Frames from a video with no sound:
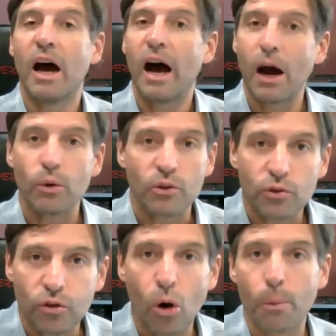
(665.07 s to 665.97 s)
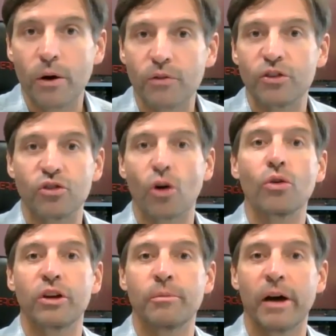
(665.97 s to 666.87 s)
I was so privileged
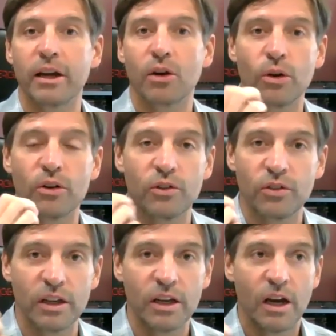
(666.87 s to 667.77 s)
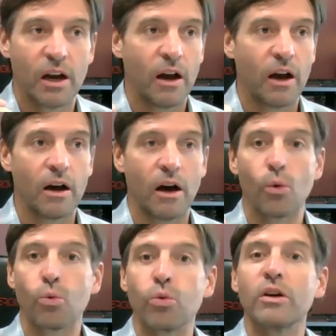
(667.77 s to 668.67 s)
early in my career to see a
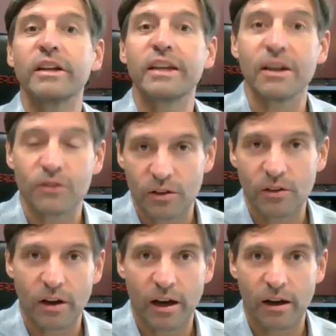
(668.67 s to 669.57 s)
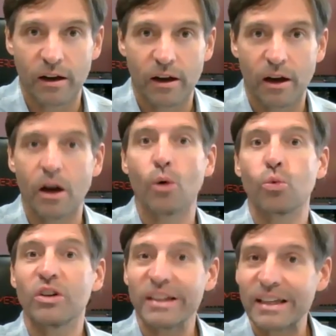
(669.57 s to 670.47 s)
really gifted
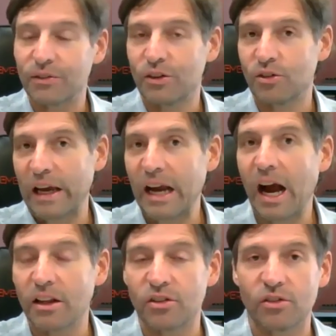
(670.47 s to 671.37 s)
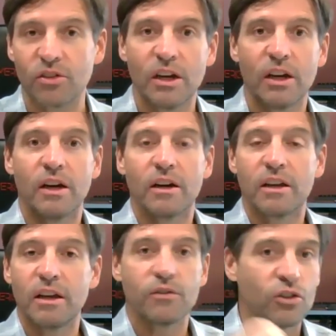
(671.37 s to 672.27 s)
psychologist
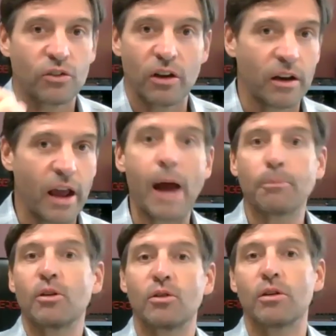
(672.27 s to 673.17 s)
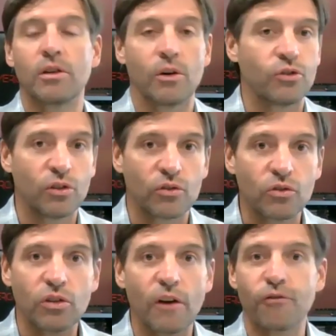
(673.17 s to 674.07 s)
give just an aptitude, just
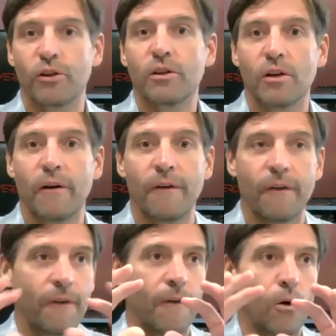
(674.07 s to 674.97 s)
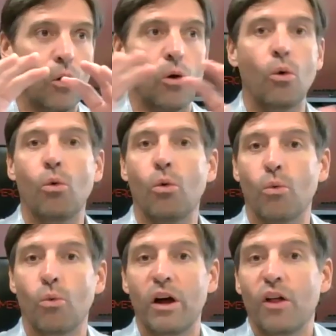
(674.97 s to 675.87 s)
different, a whole
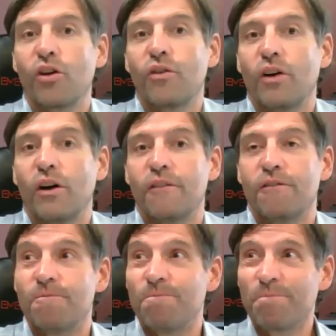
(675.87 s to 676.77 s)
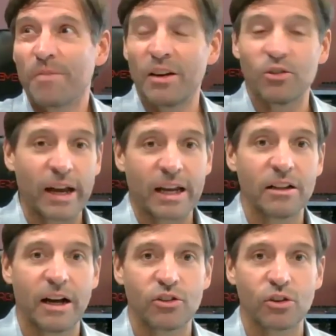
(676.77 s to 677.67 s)
wealth of
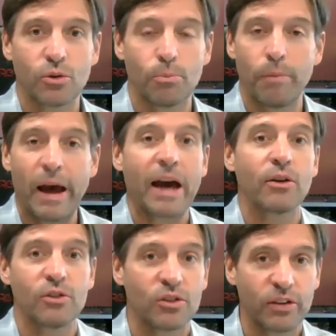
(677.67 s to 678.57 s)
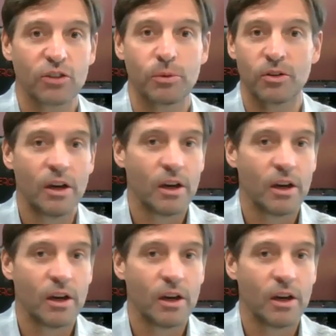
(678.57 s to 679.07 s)
psychological batteries, assessments,